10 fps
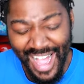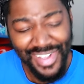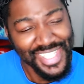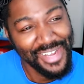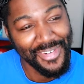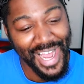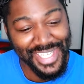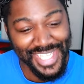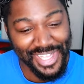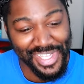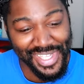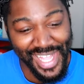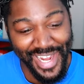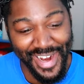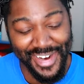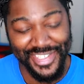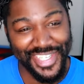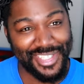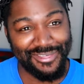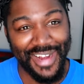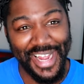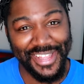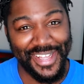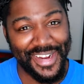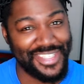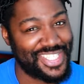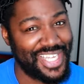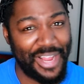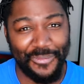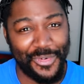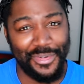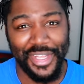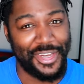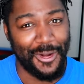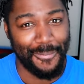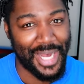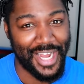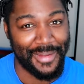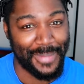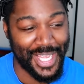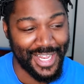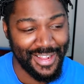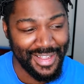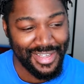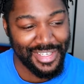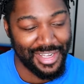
I was like, why does that look like her? She's right there. She ain't fooling nobody, man.